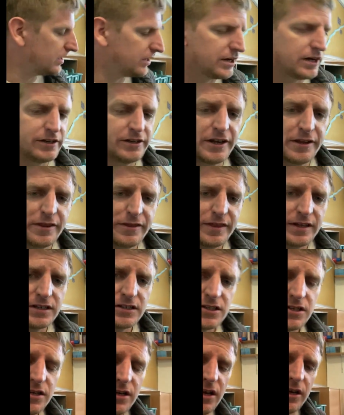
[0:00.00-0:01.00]
Another thing
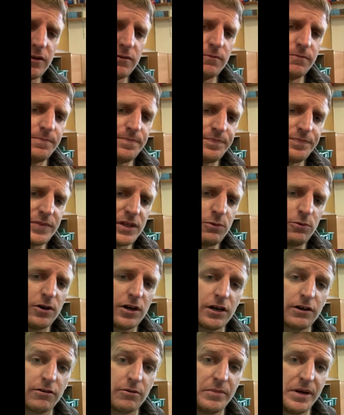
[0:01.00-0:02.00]
to note,
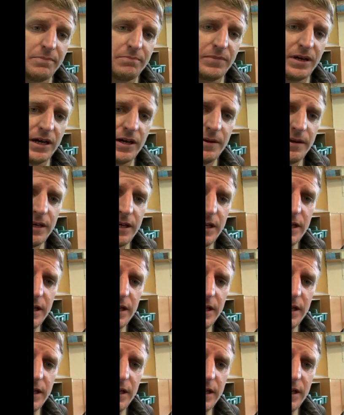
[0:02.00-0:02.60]
while I remember,